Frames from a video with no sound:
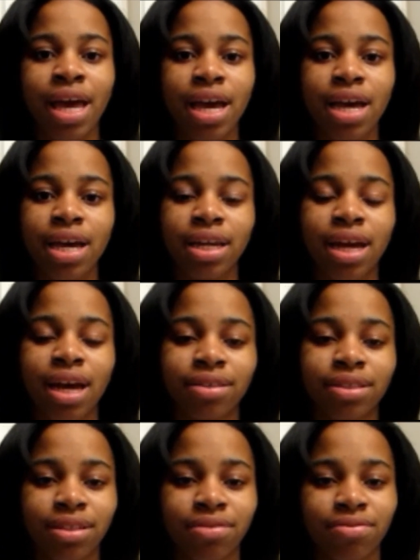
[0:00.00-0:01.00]
And I'll
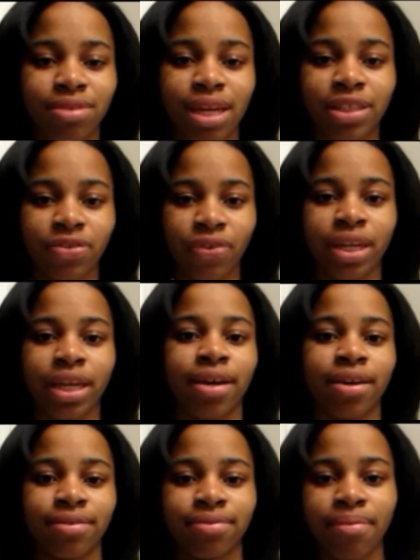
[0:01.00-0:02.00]
see you next
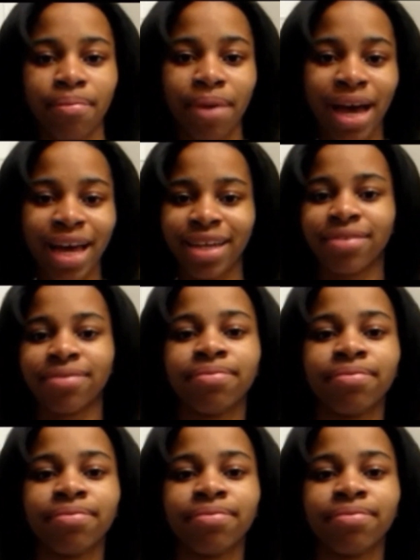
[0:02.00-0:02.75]
video. Bye.